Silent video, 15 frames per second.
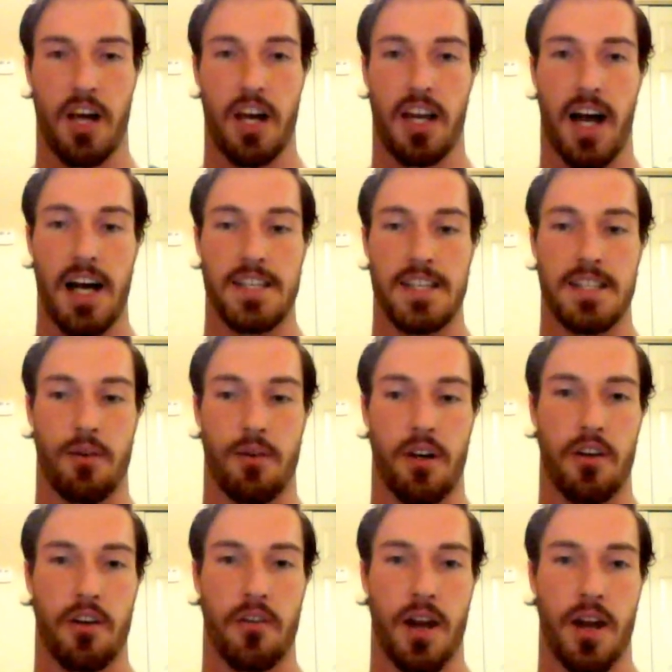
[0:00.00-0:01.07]
a lot of guys that
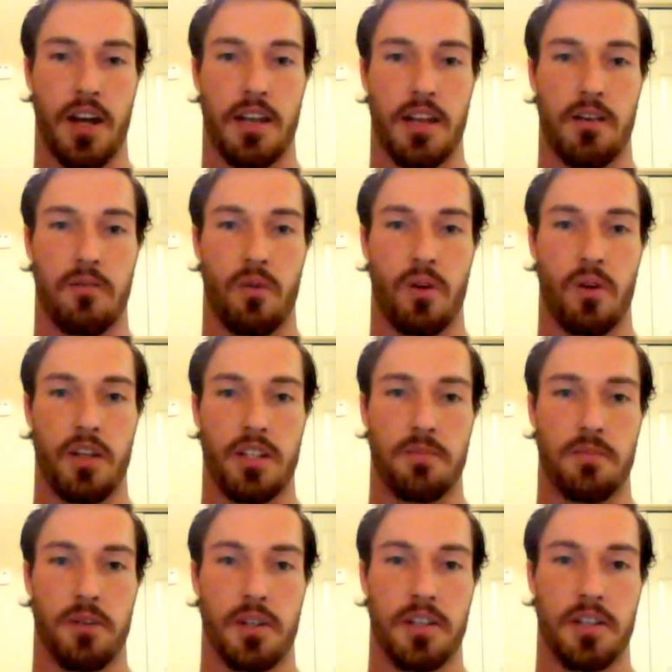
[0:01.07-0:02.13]
were underrated and willing
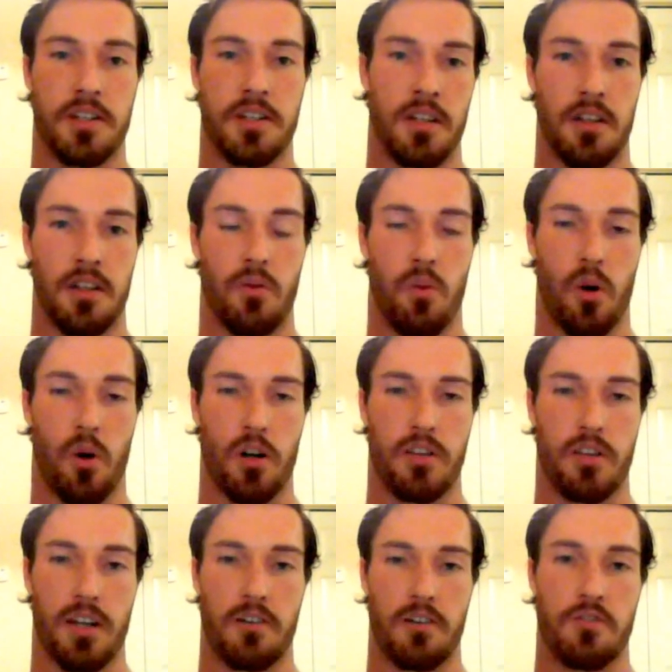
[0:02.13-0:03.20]
to put in the
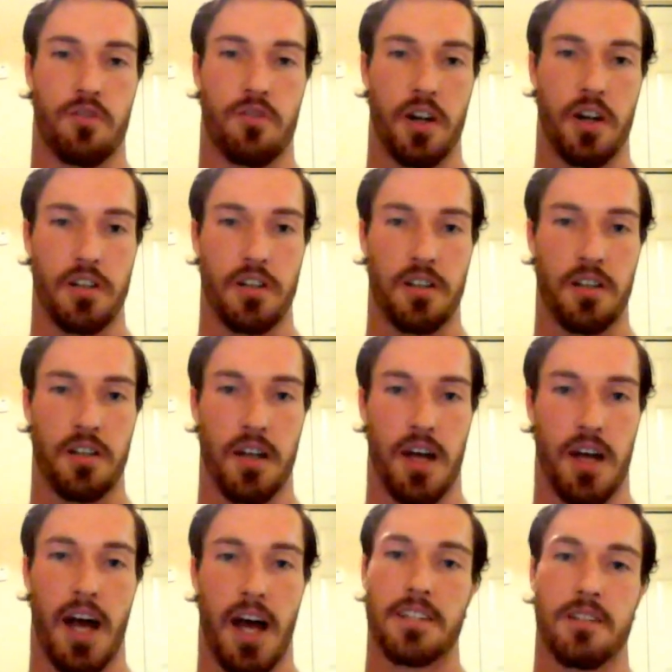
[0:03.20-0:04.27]
work that Coach Franklin
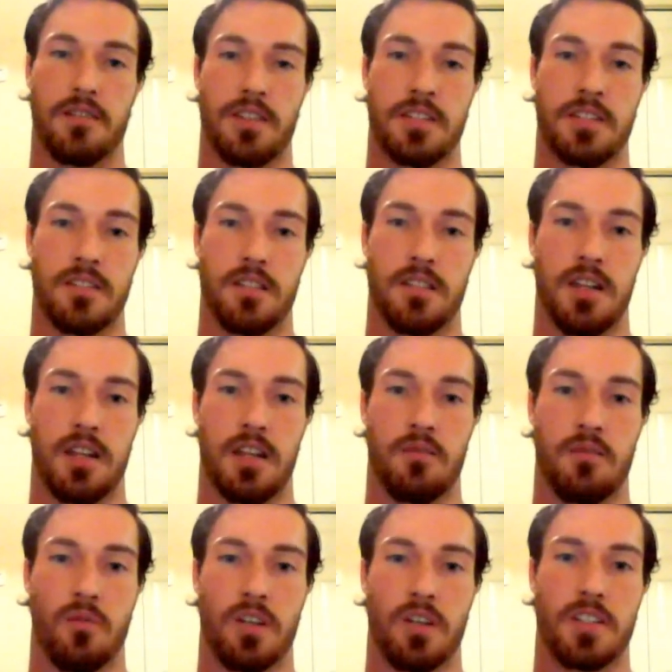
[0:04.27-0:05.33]
asked of us
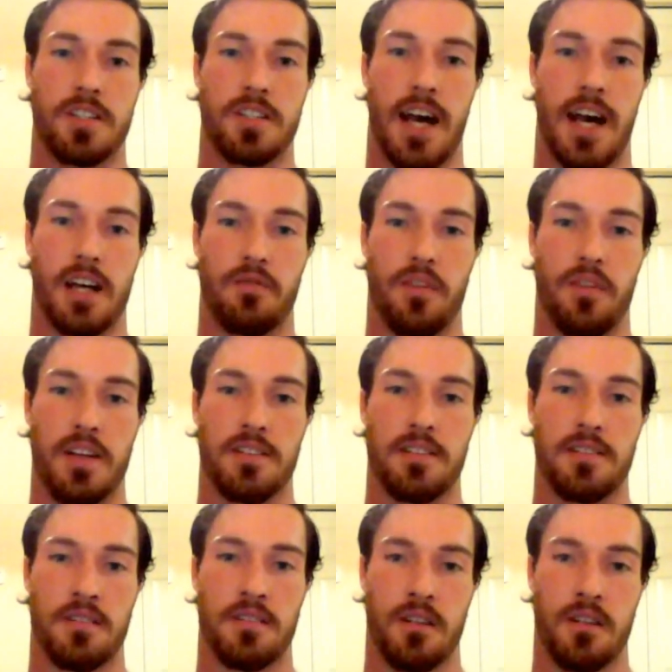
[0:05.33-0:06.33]
and willing to sacrifice